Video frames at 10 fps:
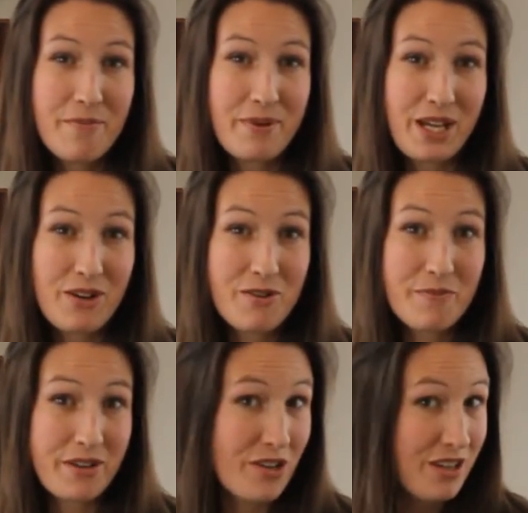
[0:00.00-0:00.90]
Being a
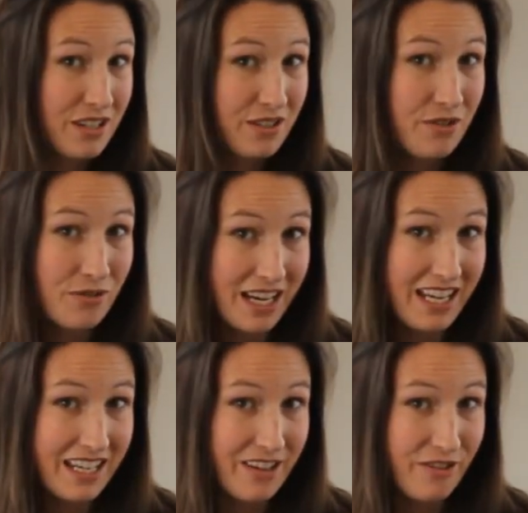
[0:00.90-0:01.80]
homeowner is
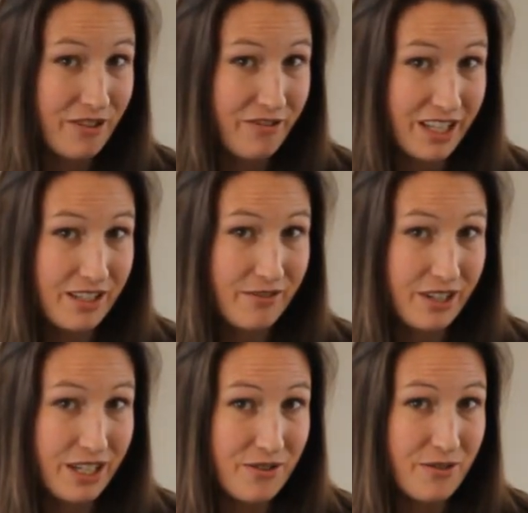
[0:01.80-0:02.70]
great if it fits
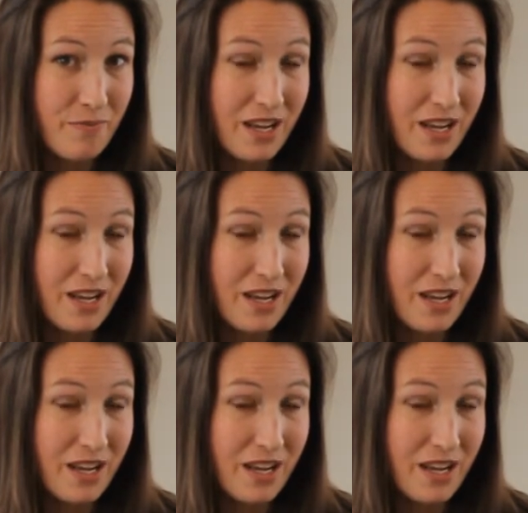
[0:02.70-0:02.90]
for you,